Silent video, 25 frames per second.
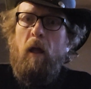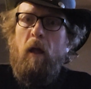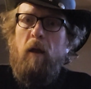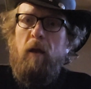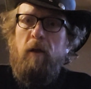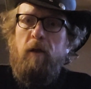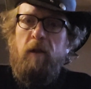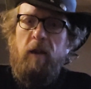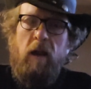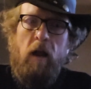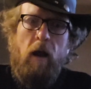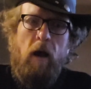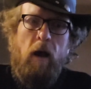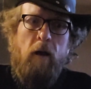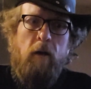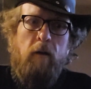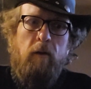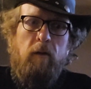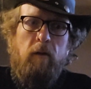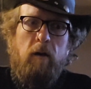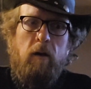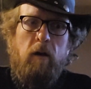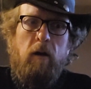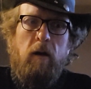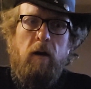The
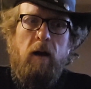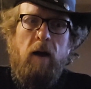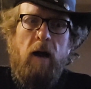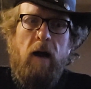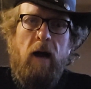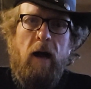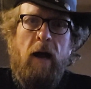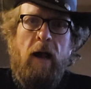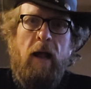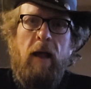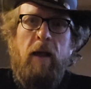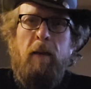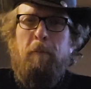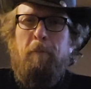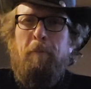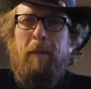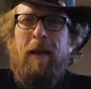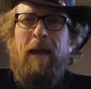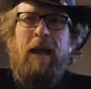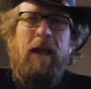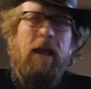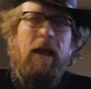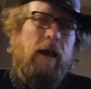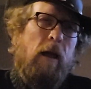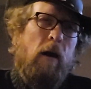other, I
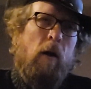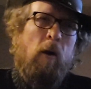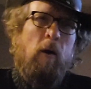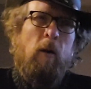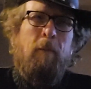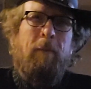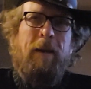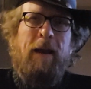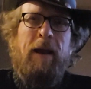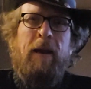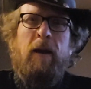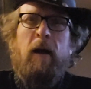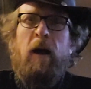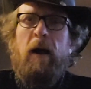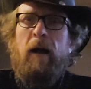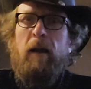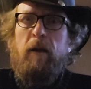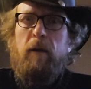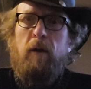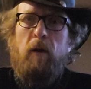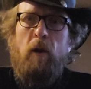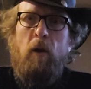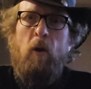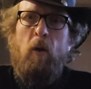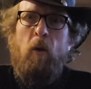may or may
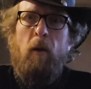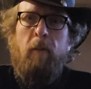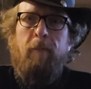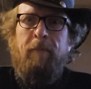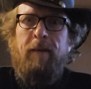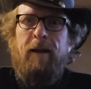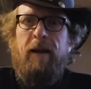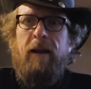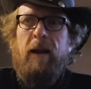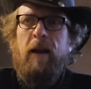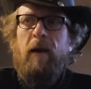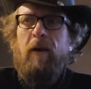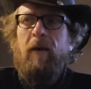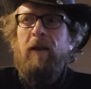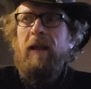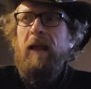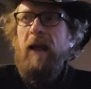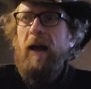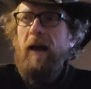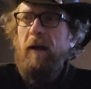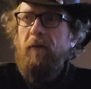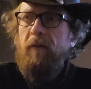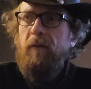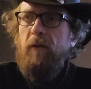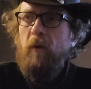not do immediately
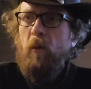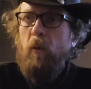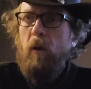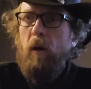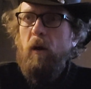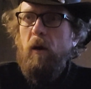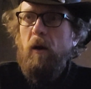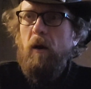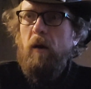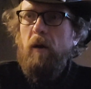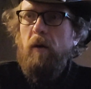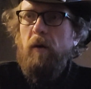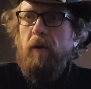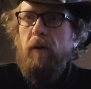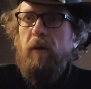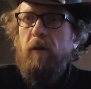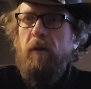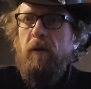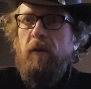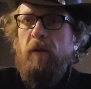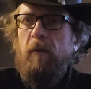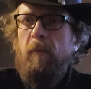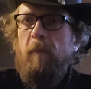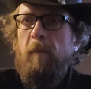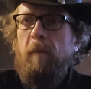
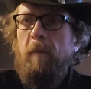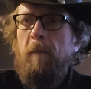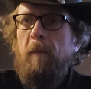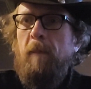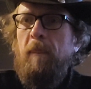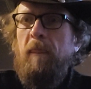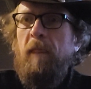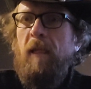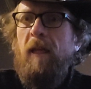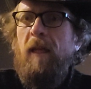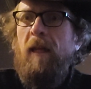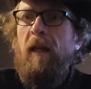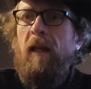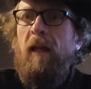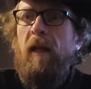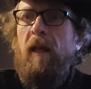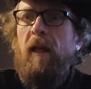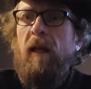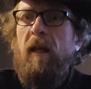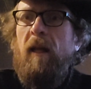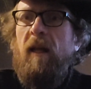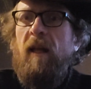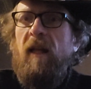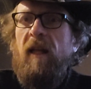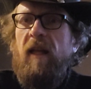afterwards
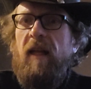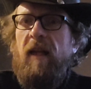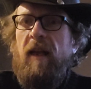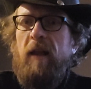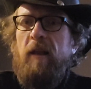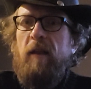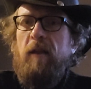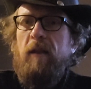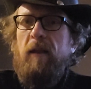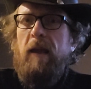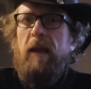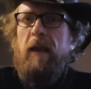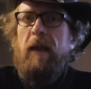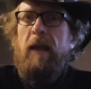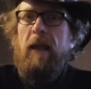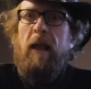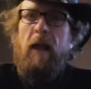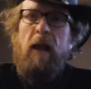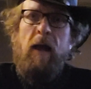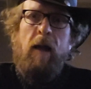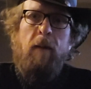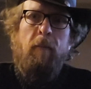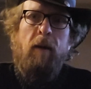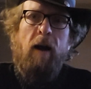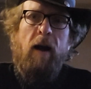in the
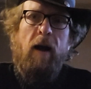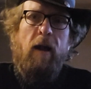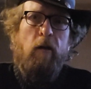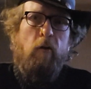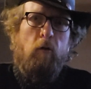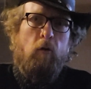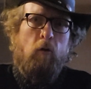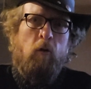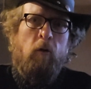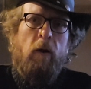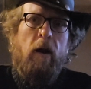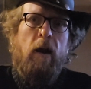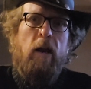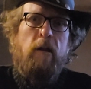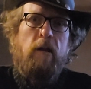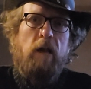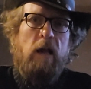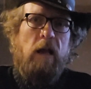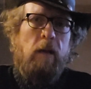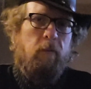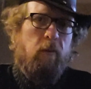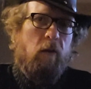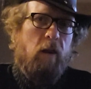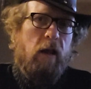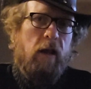Am I
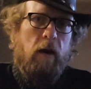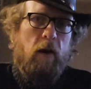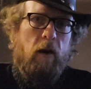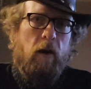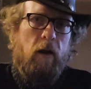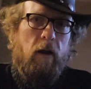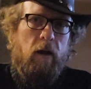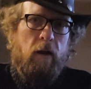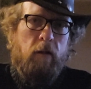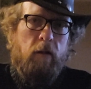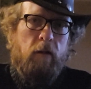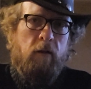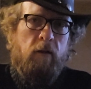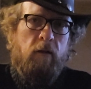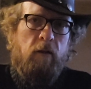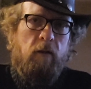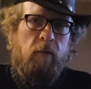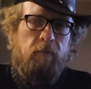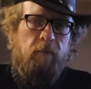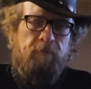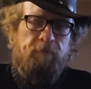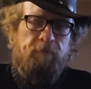Crazy playlist.